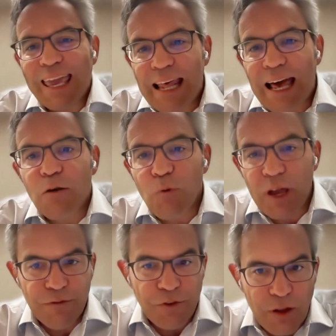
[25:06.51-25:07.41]
cannot
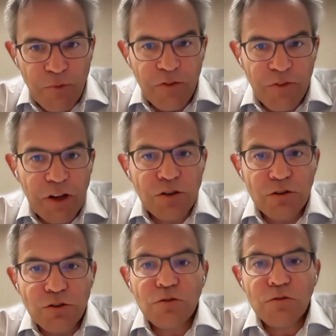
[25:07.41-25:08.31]
wait for the
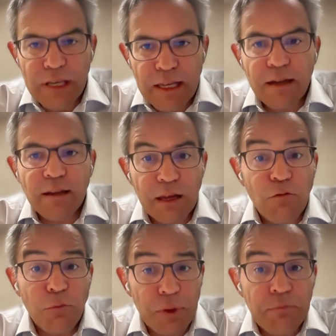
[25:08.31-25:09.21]
professionals to lead it. It
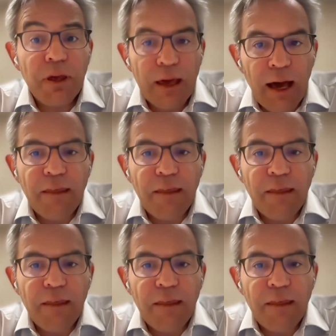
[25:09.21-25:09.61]
will be,